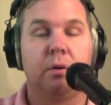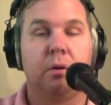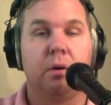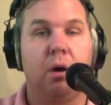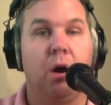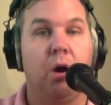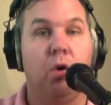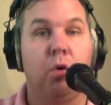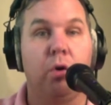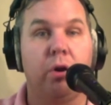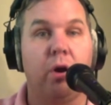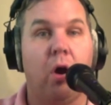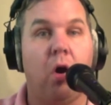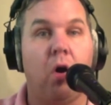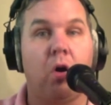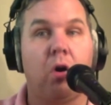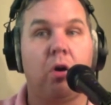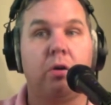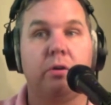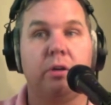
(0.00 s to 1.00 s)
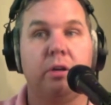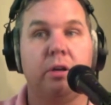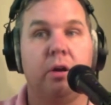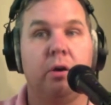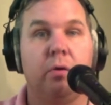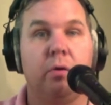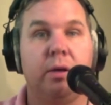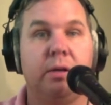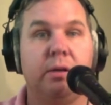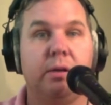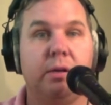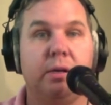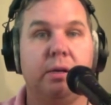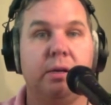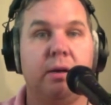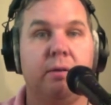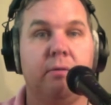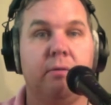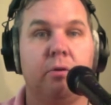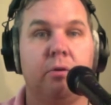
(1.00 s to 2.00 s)
Owen Hart, he
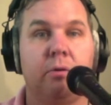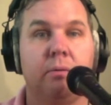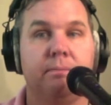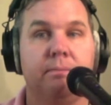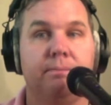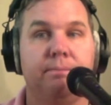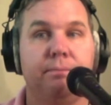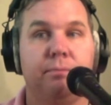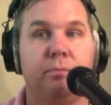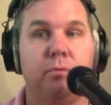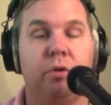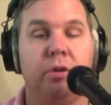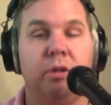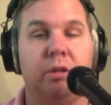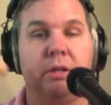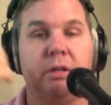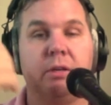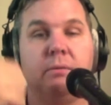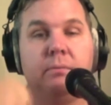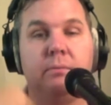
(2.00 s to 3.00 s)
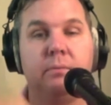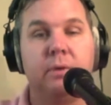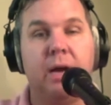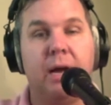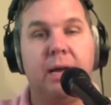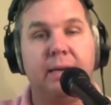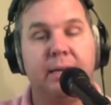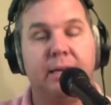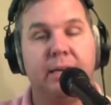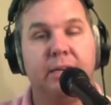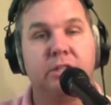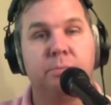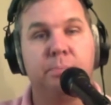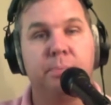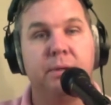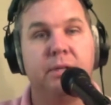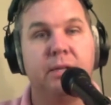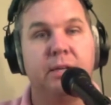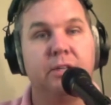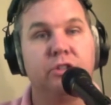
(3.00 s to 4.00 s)
never really got to his
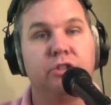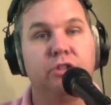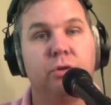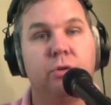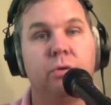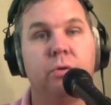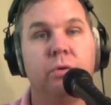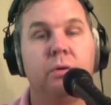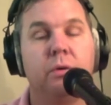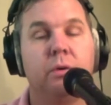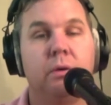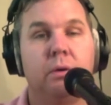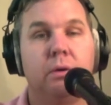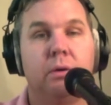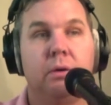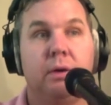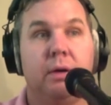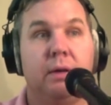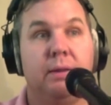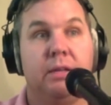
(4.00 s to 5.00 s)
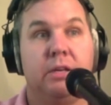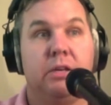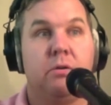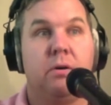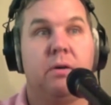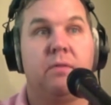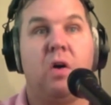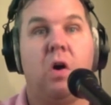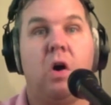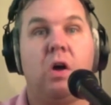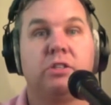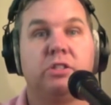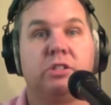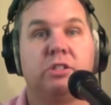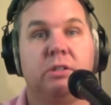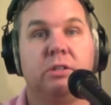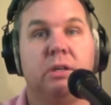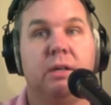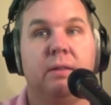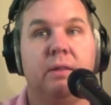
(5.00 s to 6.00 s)
potential. And then you have
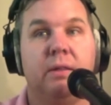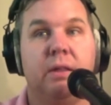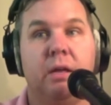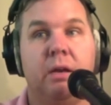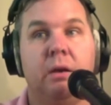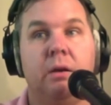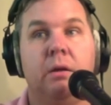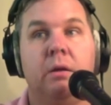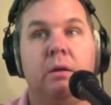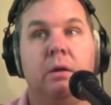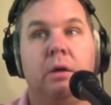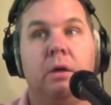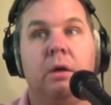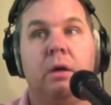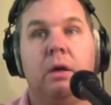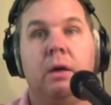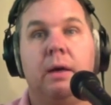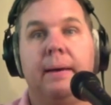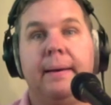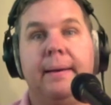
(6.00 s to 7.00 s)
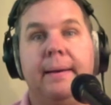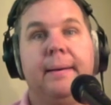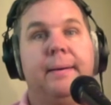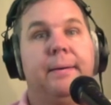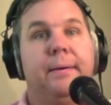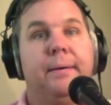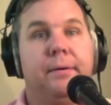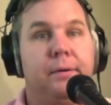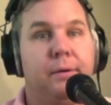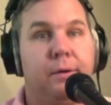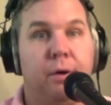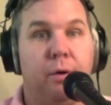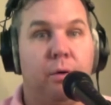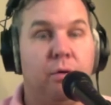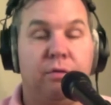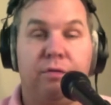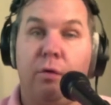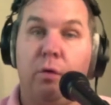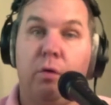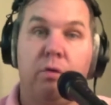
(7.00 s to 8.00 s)
Austin. And then
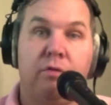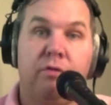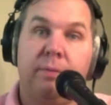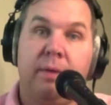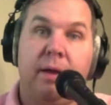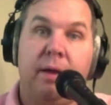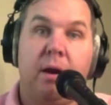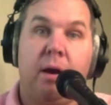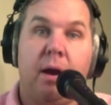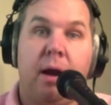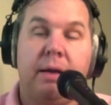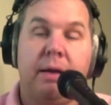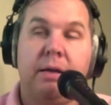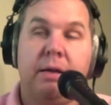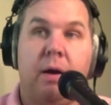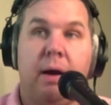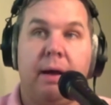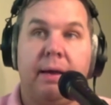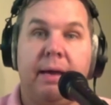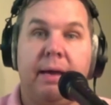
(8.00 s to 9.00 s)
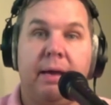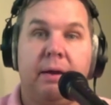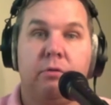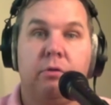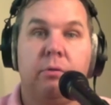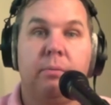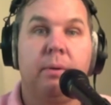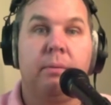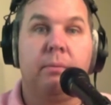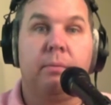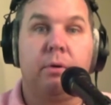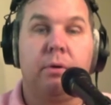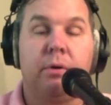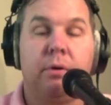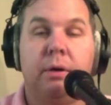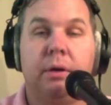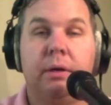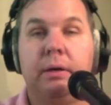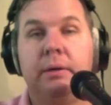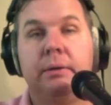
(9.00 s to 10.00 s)
going forward from there, I can't remember
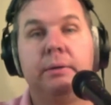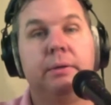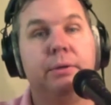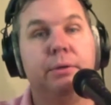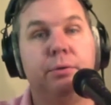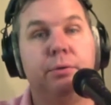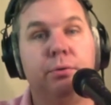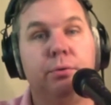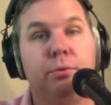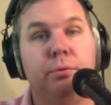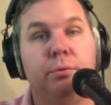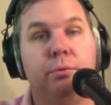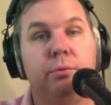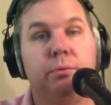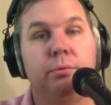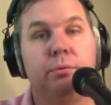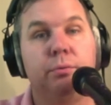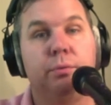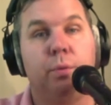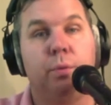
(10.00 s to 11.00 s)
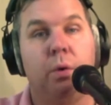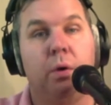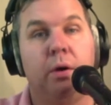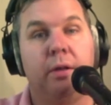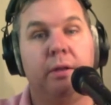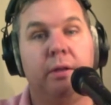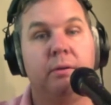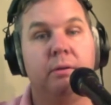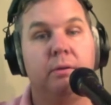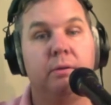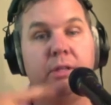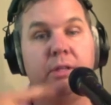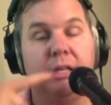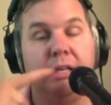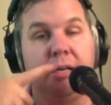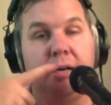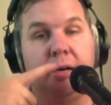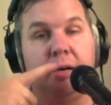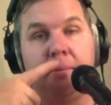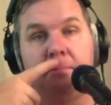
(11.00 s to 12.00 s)
who won
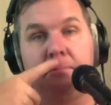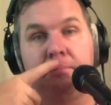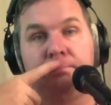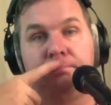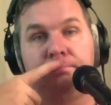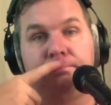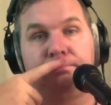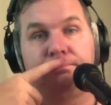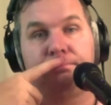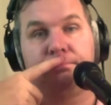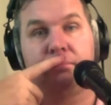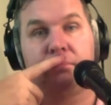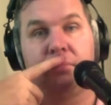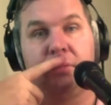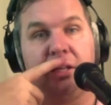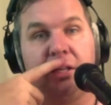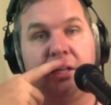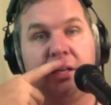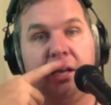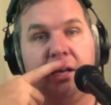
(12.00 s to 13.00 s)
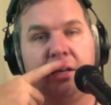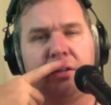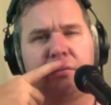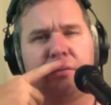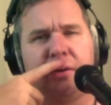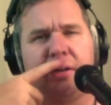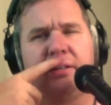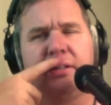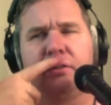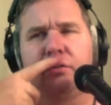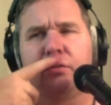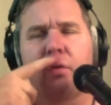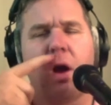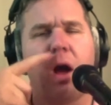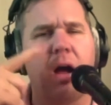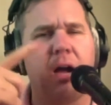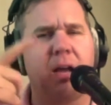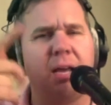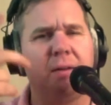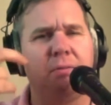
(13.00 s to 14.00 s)
the King of the Ring. Did
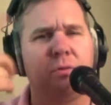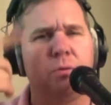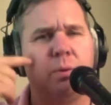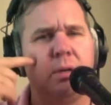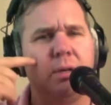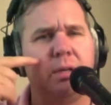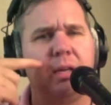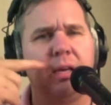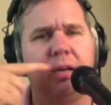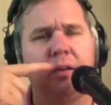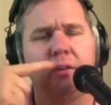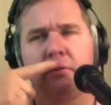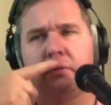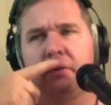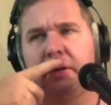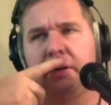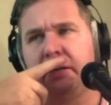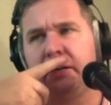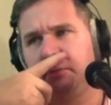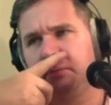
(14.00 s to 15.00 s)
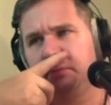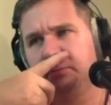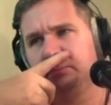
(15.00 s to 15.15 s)
Rock ever win King of the Ring?